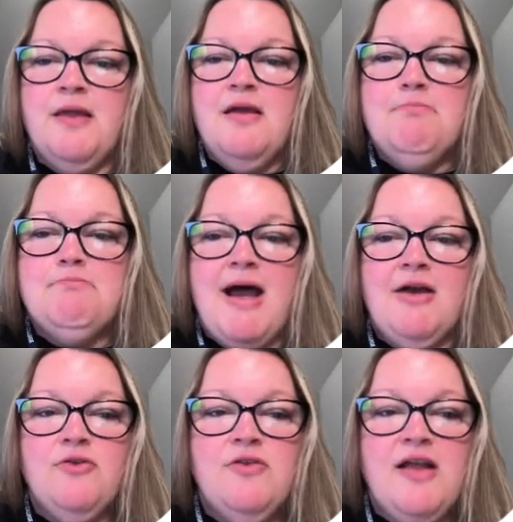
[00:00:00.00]

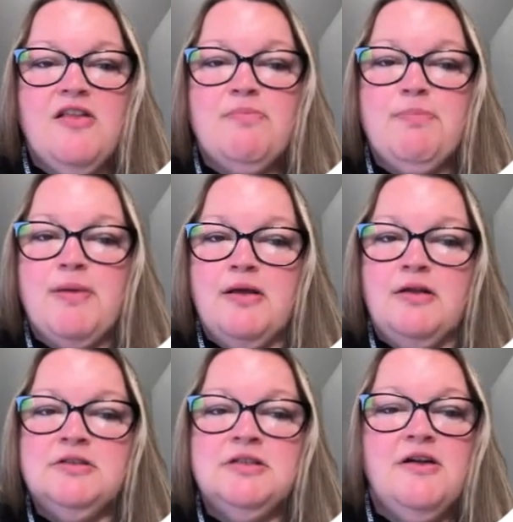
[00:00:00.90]
Monocytes
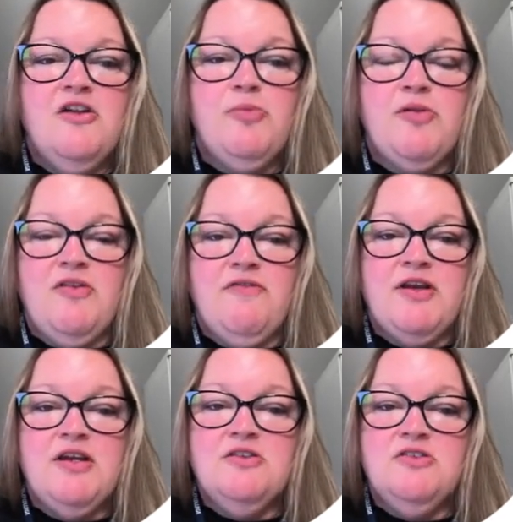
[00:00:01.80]
build
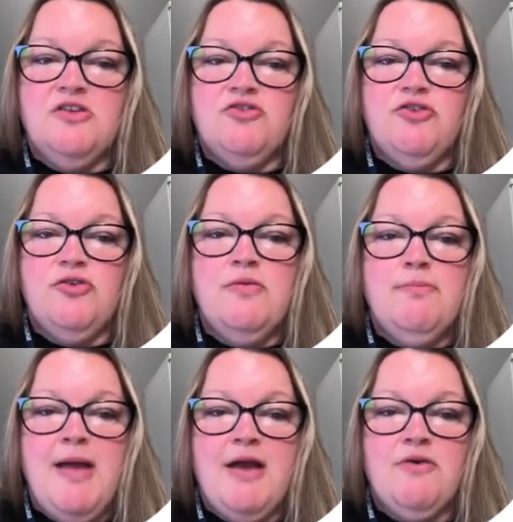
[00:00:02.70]
specific tissue
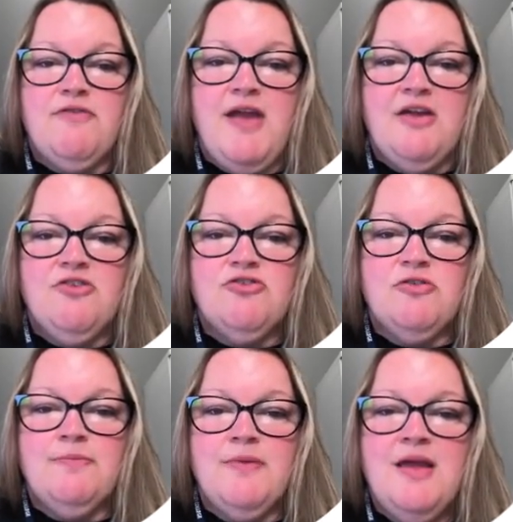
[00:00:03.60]
macrophage.
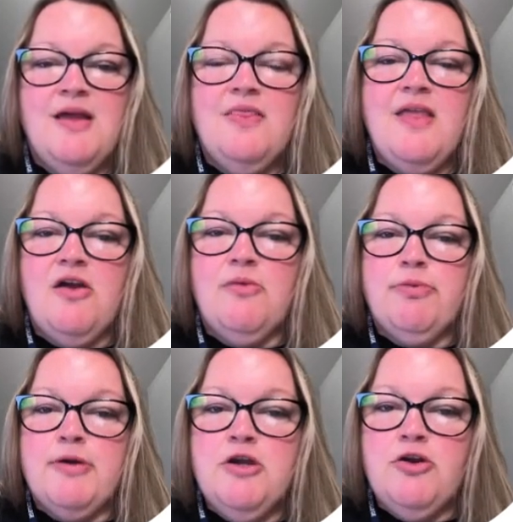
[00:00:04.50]
They are
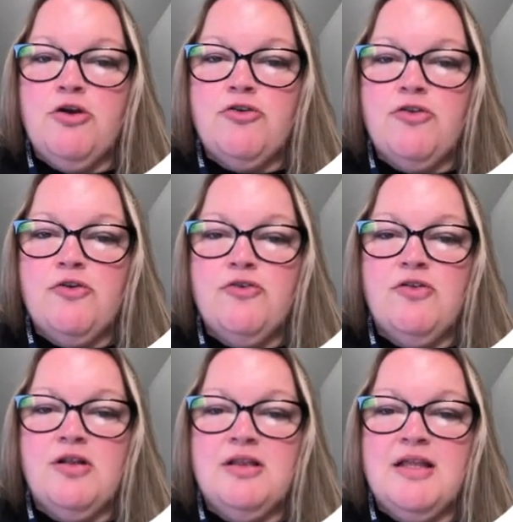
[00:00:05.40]
precursors to
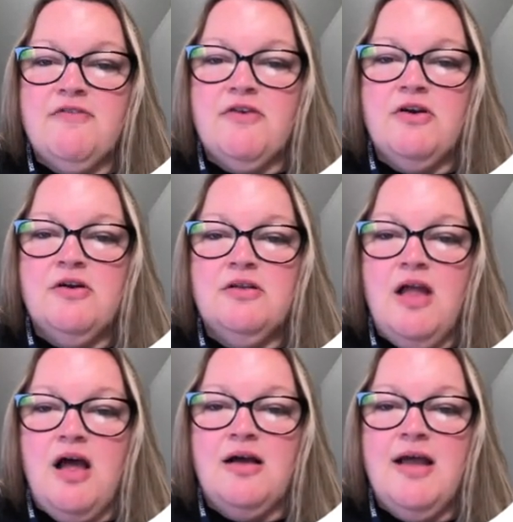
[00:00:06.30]
liver,
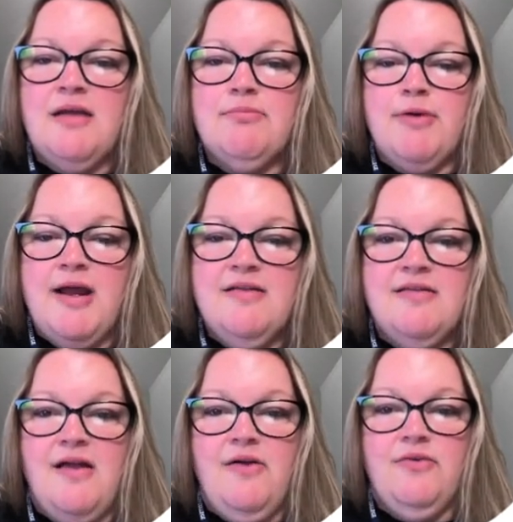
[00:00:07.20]
lung, and brain
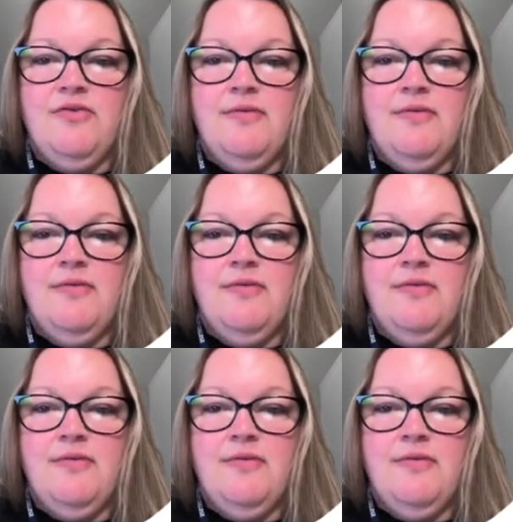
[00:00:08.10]
cells.